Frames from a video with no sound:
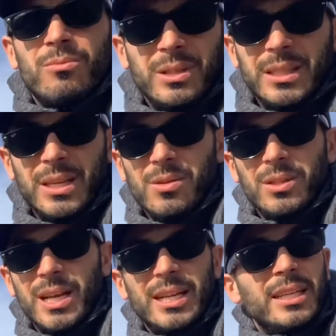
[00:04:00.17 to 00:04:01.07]
really
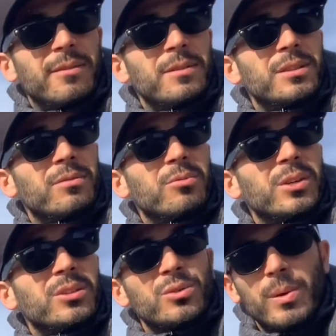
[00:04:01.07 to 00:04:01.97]
notice any difference of a
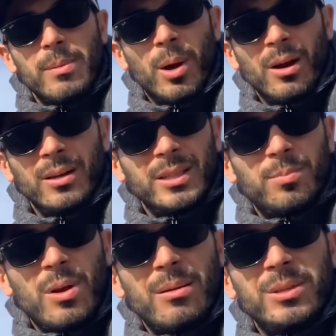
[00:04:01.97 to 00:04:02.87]
rear sway bar. It's
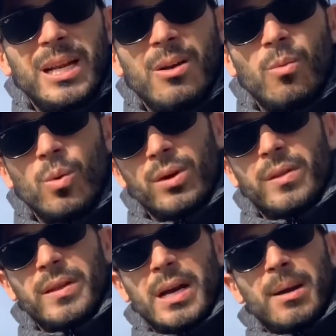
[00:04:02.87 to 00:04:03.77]
probably not worth
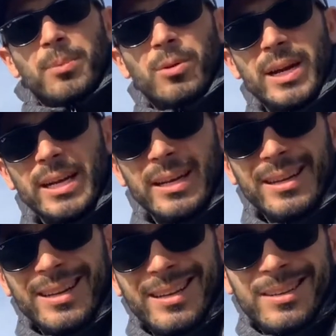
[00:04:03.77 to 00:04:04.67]
the upgrade
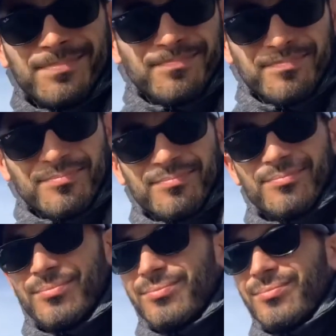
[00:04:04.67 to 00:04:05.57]

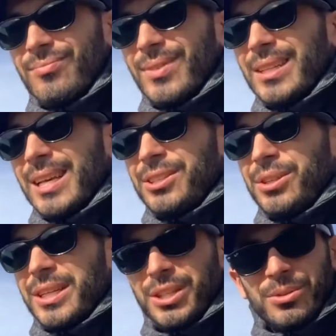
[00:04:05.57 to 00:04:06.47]
unless you
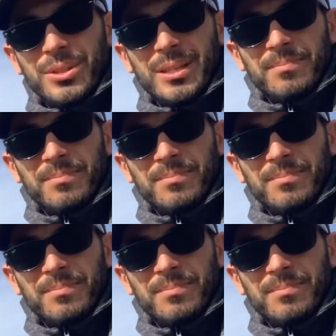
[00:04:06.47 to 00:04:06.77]
can use it.